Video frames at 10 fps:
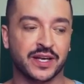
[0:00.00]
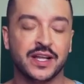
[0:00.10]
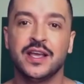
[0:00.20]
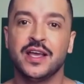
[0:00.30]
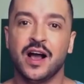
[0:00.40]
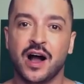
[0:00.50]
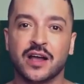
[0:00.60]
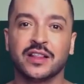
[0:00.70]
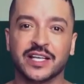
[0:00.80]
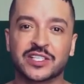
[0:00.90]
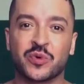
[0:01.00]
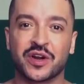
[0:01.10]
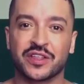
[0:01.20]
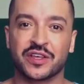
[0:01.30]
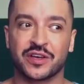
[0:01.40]
but oddly, it's one
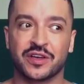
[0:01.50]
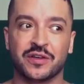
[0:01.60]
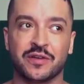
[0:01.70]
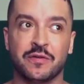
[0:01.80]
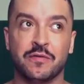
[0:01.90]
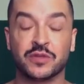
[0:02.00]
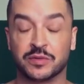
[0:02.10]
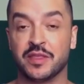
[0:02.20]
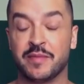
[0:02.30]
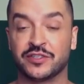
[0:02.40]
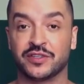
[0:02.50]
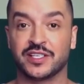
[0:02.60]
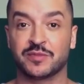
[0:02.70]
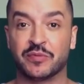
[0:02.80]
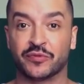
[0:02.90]
of the major
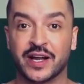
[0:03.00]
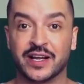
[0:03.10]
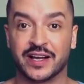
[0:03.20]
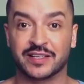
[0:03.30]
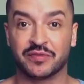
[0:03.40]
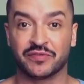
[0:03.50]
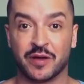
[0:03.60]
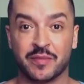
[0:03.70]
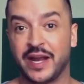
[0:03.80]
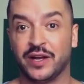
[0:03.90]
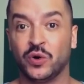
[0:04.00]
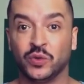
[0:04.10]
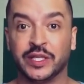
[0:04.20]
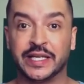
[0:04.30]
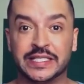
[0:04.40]
things people recognize me from, and I
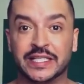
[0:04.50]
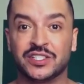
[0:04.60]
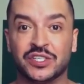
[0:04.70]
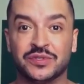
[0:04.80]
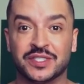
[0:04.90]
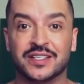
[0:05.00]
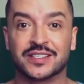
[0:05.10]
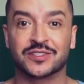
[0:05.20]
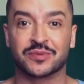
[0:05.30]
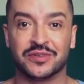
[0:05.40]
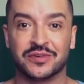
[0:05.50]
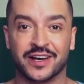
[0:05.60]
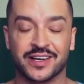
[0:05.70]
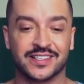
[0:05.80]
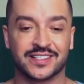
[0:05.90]
only did 2 seasons with you
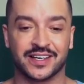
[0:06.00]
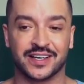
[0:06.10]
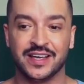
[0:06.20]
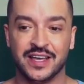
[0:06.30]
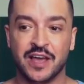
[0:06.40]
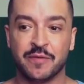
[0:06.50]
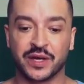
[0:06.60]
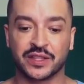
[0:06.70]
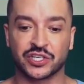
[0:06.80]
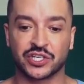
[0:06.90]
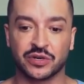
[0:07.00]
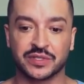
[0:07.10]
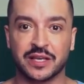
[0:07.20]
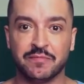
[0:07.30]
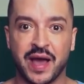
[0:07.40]
guys, but the
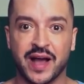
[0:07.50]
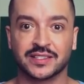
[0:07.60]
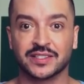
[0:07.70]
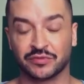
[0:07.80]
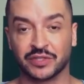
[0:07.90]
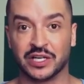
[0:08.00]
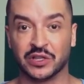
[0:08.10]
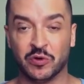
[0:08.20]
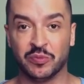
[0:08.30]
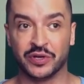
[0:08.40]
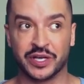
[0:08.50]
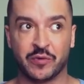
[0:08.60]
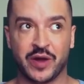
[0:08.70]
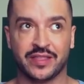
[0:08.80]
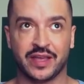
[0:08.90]
show's impact is really global in a
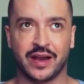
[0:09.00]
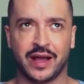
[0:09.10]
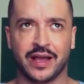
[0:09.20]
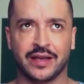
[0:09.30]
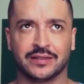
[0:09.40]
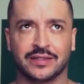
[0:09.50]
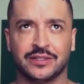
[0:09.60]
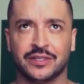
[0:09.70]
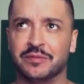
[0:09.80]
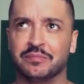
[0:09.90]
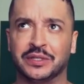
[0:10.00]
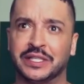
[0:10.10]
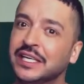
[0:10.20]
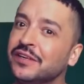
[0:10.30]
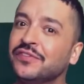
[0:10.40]
way that I couldn't
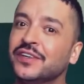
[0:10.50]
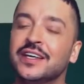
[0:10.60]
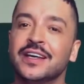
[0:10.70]
believe.